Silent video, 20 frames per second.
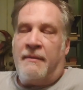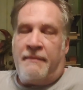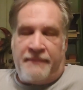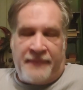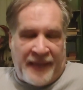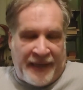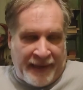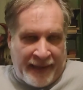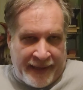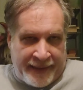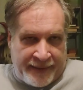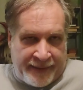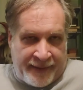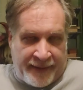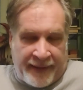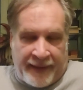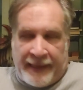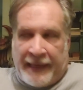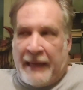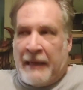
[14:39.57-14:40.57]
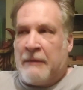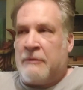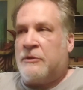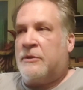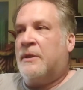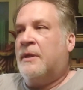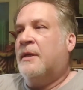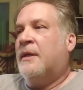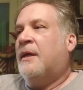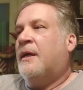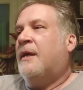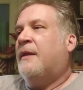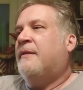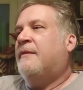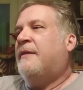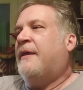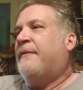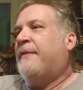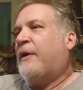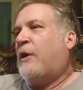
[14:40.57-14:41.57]
They landed that account.
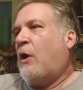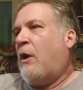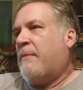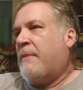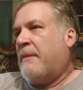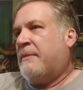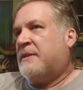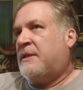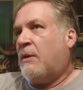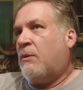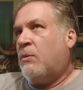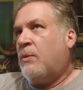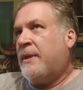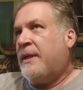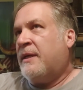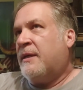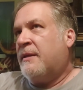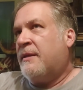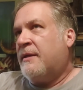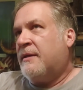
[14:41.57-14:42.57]
Then they called me up and said,